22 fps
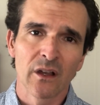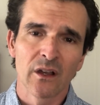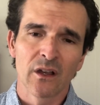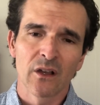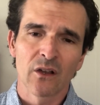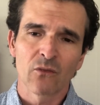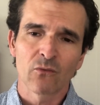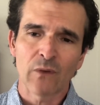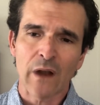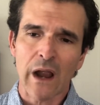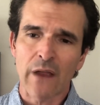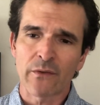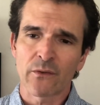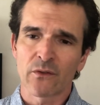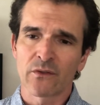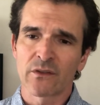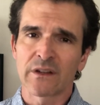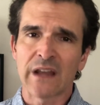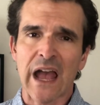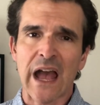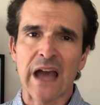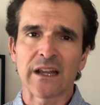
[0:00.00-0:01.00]
rather
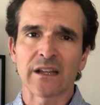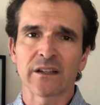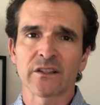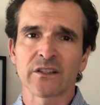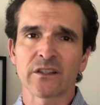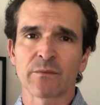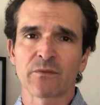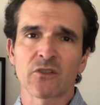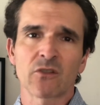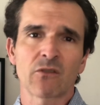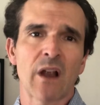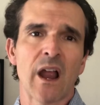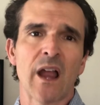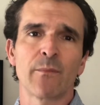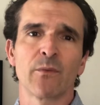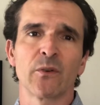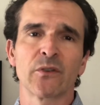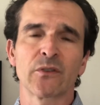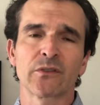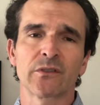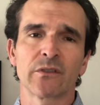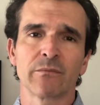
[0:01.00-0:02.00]
than adding
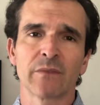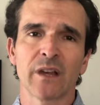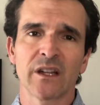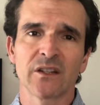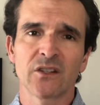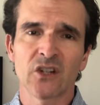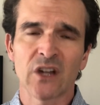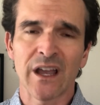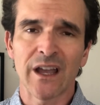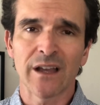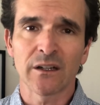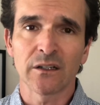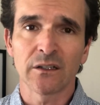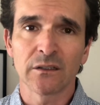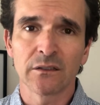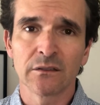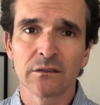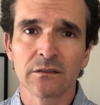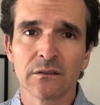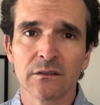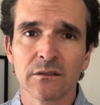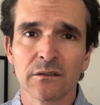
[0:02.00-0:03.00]
subscribers to my channel
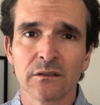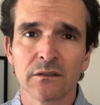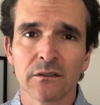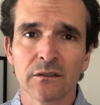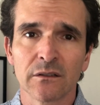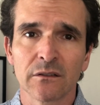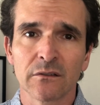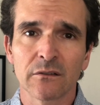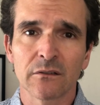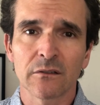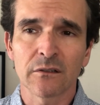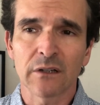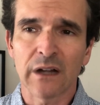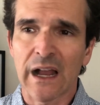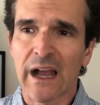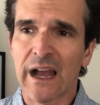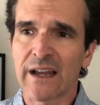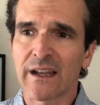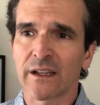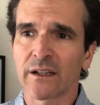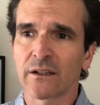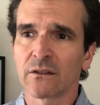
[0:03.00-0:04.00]
or
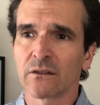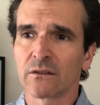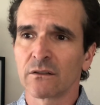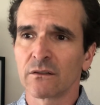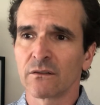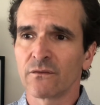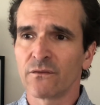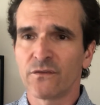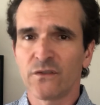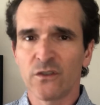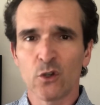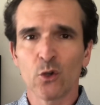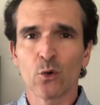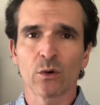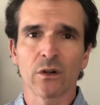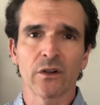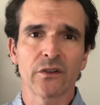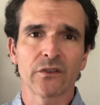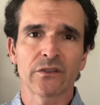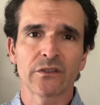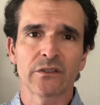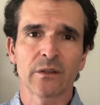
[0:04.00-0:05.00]
adding
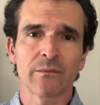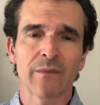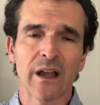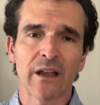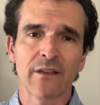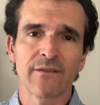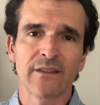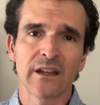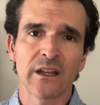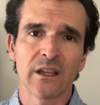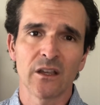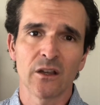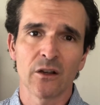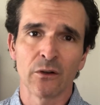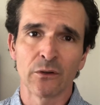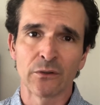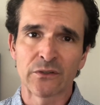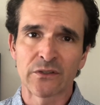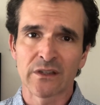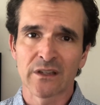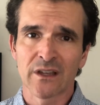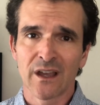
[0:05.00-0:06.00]
viewers to my
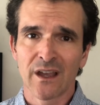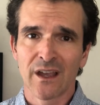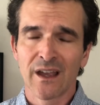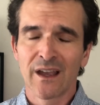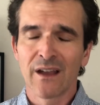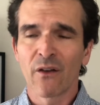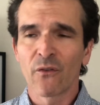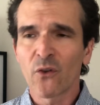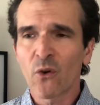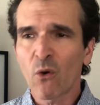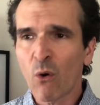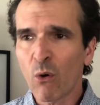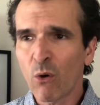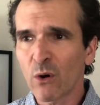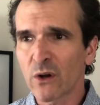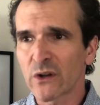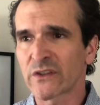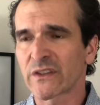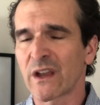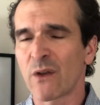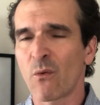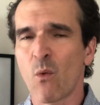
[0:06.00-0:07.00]
videos. Of
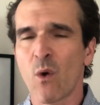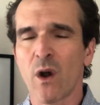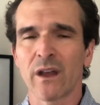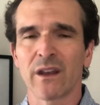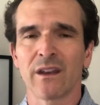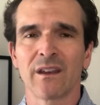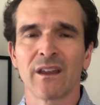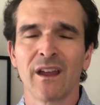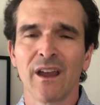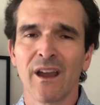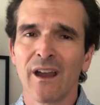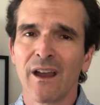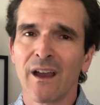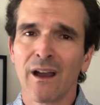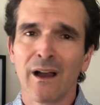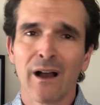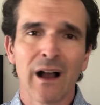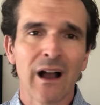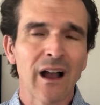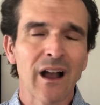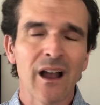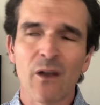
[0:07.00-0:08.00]
course, I want
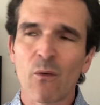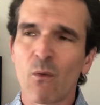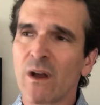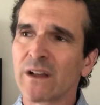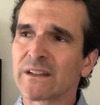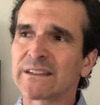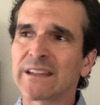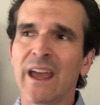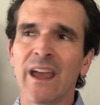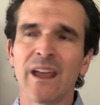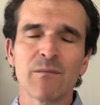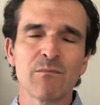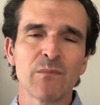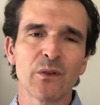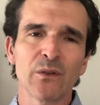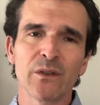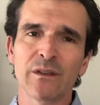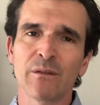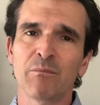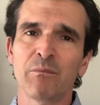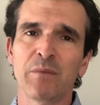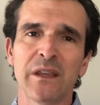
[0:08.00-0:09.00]
10
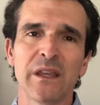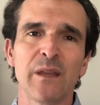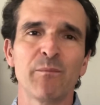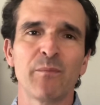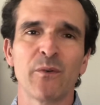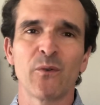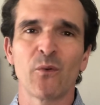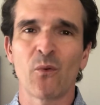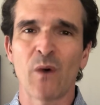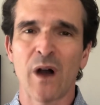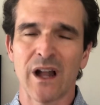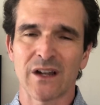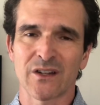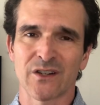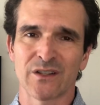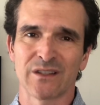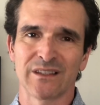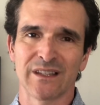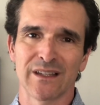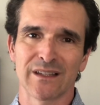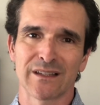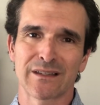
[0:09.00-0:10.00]
million people watching
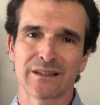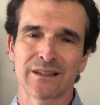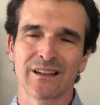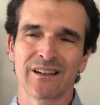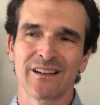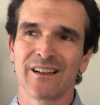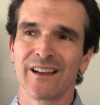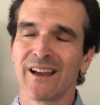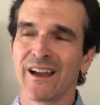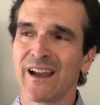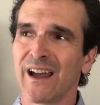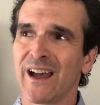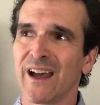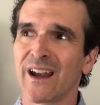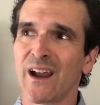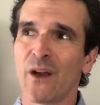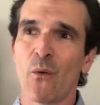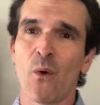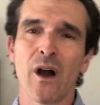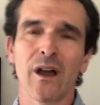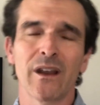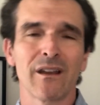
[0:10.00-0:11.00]
this, and I
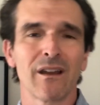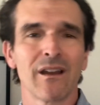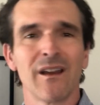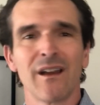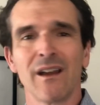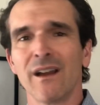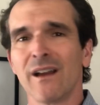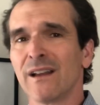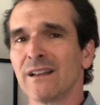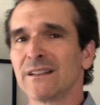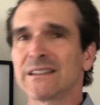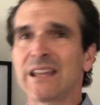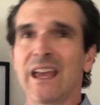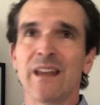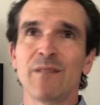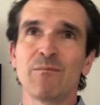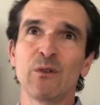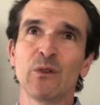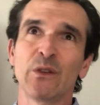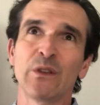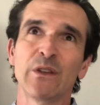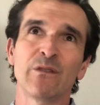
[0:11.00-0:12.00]
want 10
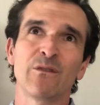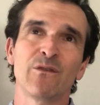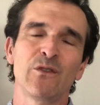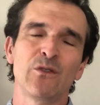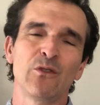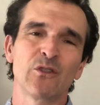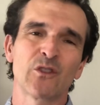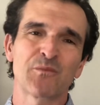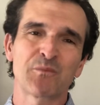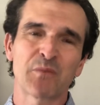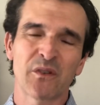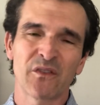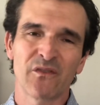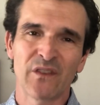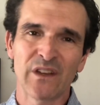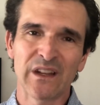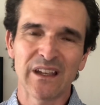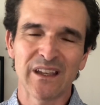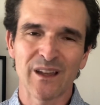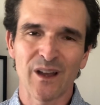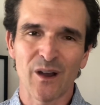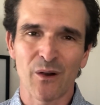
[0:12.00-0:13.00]
million views per
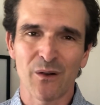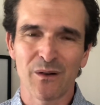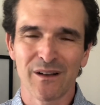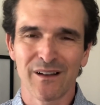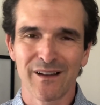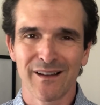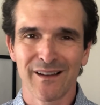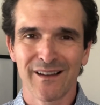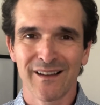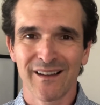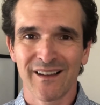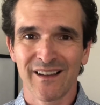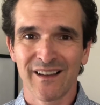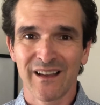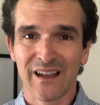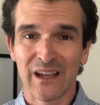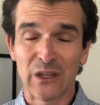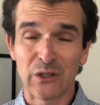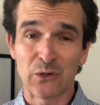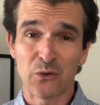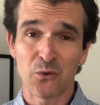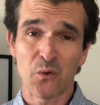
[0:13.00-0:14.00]
video.
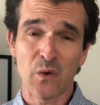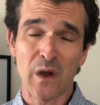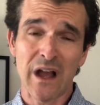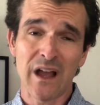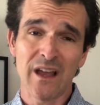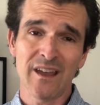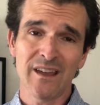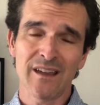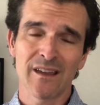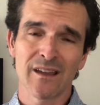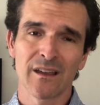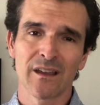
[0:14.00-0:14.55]
You know why?